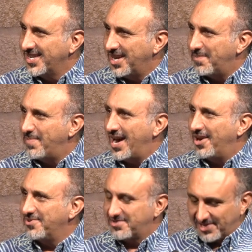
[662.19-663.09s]

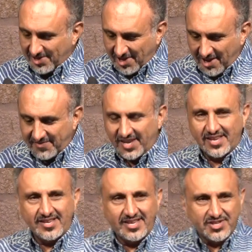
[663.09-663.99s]
about
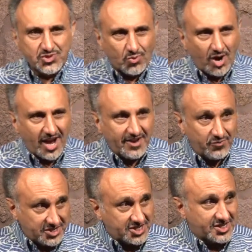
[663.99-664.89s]
loving his wife,
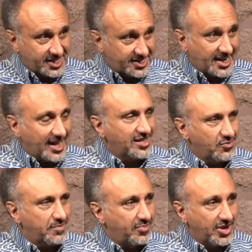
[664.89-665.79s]
which is exactly
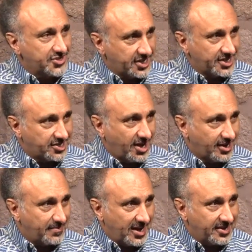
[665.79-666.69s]
what Paul's going to
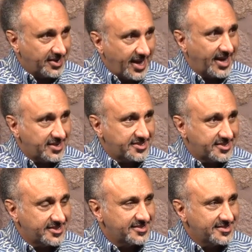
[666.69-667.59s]
talk about
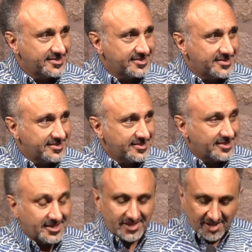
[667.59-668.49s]
next.
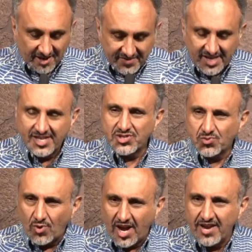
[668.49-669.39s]
Loving his
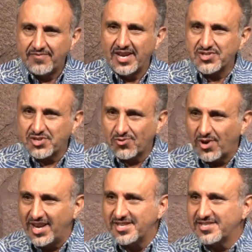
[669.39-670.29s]
wife as
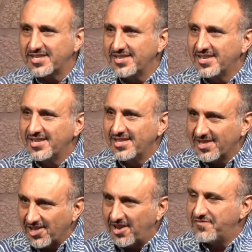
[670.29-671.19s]
Christ
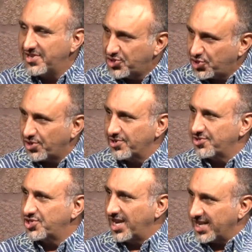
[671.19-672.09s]
loved the
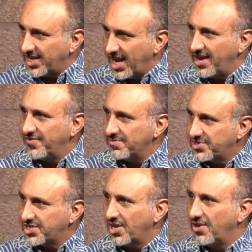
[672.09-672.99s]
church and gave
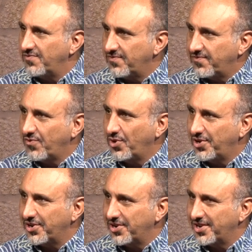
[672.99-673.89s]
himself for
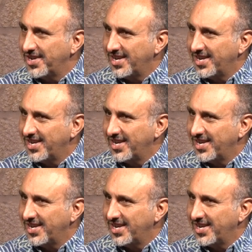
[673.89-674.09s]
her.